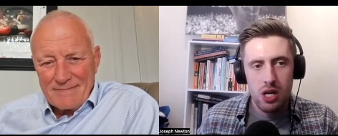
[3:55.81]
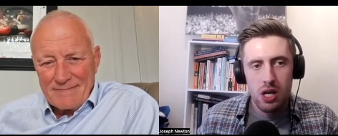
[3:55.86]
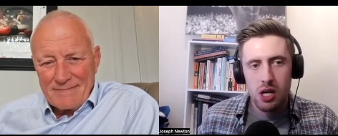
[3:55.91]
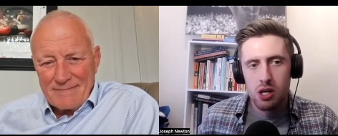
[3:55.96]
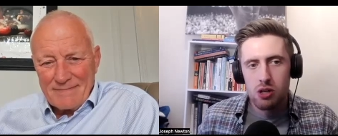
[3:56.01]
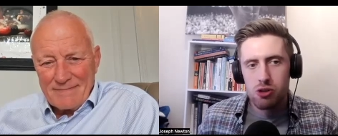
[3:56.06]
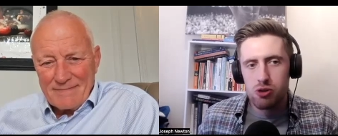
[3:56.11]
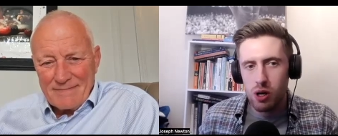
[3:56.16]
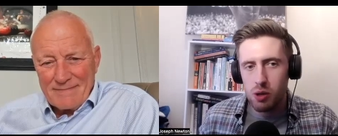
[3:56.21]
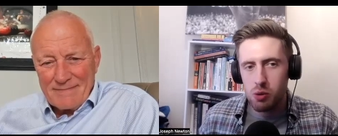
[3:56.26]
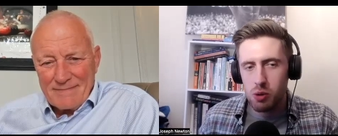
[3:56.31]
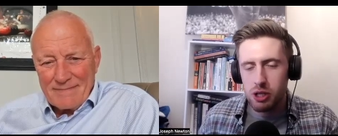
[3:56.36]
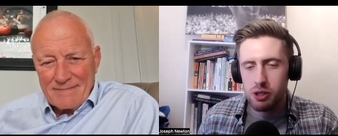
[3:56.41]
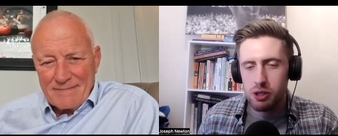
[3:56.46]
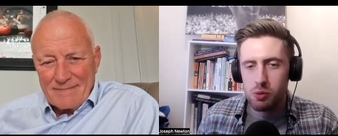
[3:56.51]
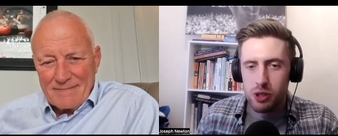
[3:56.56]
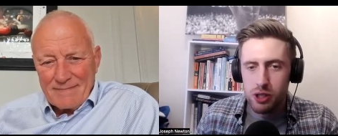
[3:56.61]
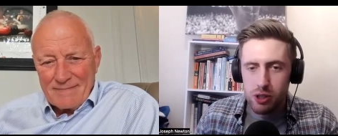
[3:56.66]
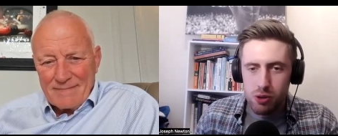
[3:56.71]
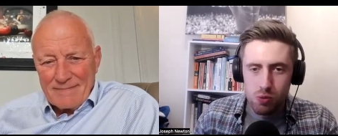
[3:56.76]
Speaker 1: So I wonder,
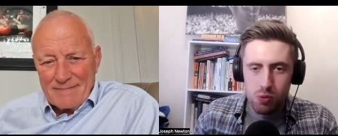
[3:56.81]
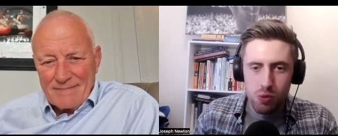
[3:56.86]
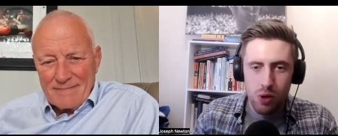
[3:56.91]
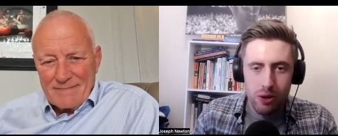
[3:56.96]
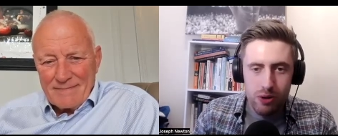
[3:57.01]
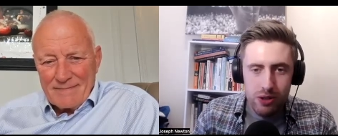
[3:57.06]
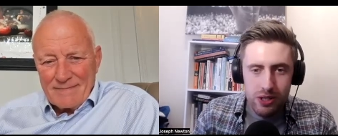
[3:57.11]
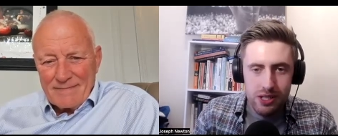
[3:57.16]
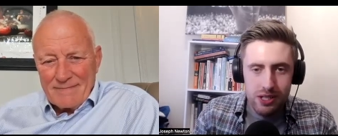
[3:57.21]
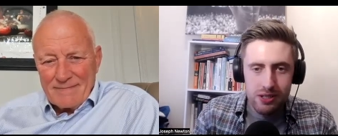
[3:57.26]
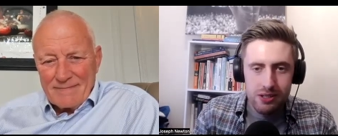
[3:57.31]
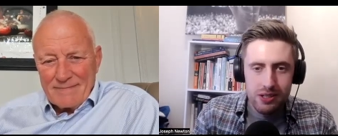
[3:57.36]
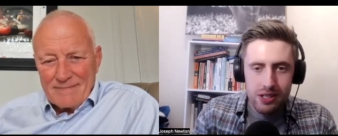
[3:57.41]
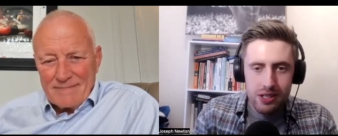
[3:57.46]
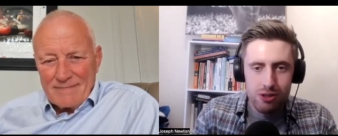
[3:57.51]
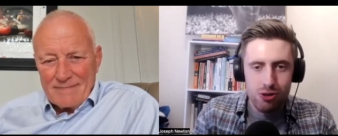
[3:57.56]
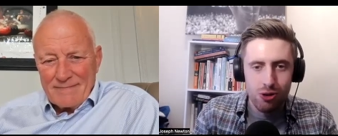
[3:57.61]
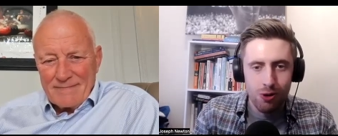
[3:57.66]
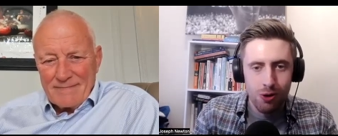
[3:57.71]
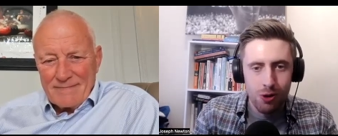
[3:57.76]
were you worried
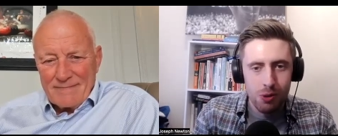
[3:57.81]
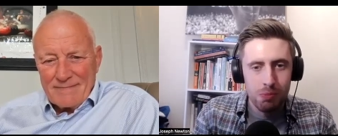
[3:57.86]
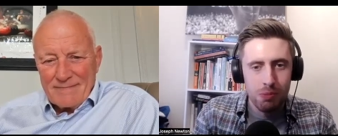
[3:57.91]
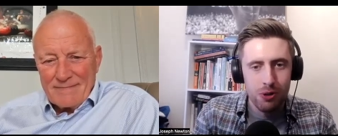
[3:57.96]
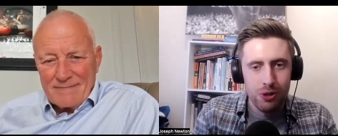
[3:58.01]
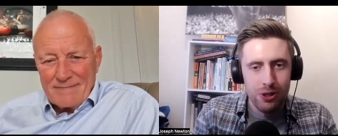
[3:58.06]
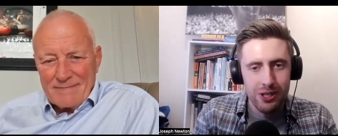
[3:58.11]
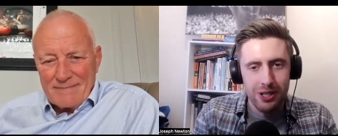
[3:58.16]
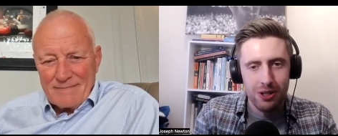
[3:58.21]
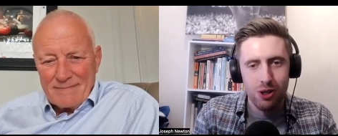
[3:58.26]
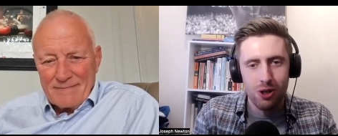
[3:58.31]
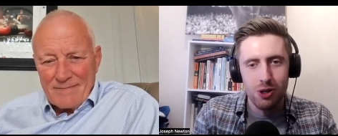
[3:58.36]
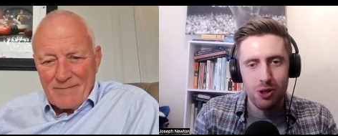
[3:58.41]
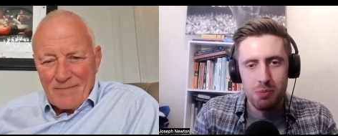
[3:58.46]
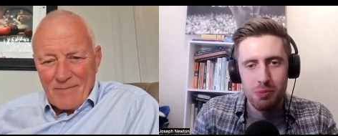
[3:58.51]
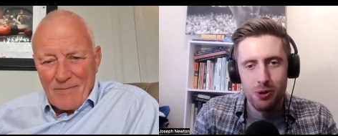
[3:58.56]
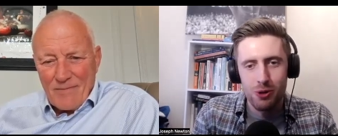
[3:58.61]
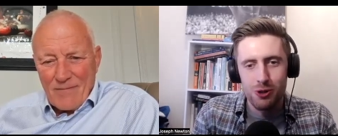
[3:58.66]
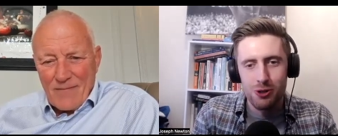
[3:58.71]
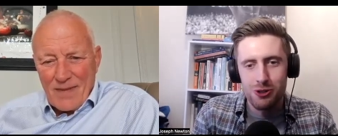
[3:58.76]
at all putting a lot of
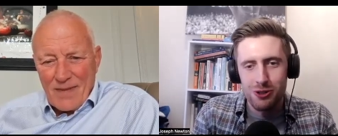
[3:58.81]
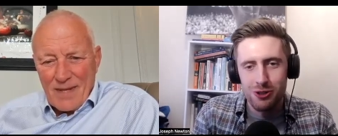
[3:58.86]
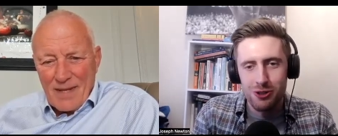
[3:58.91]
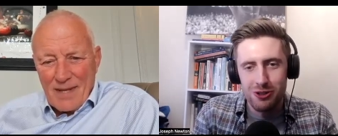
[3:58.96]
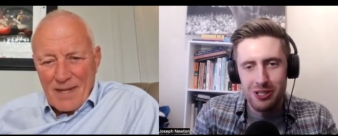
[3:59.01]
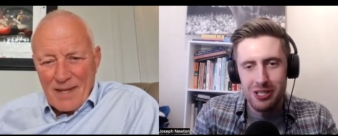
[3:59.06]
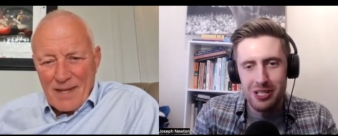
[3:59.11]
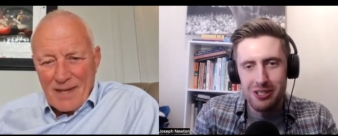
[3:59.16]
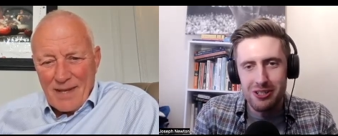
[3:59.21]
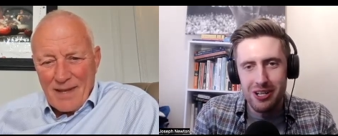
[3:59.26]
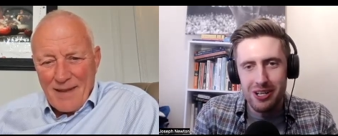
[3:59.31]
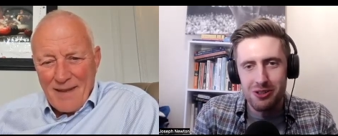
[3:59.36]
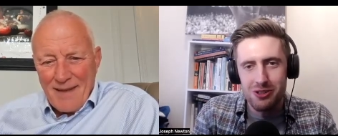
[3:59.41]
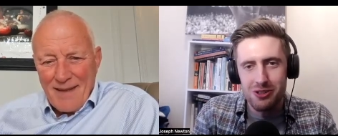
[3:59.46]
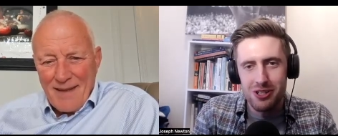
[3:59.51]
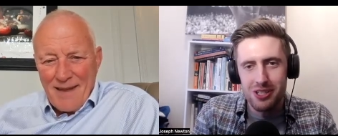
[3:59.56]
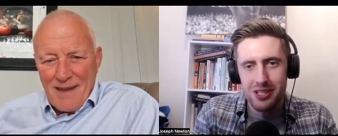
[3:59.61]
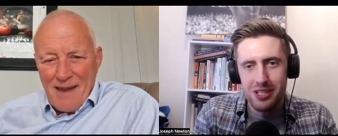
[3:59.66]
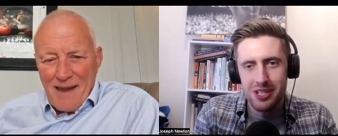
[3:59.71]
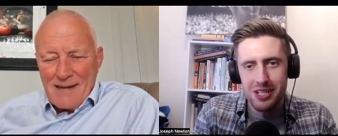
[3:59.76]
personal details
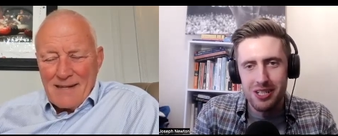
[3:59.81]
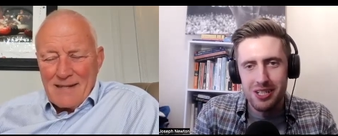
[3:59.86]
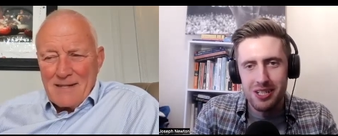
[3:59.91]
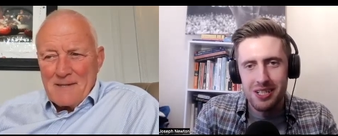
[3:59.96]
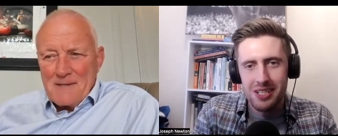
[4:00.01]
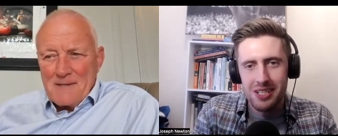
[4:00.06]
in there?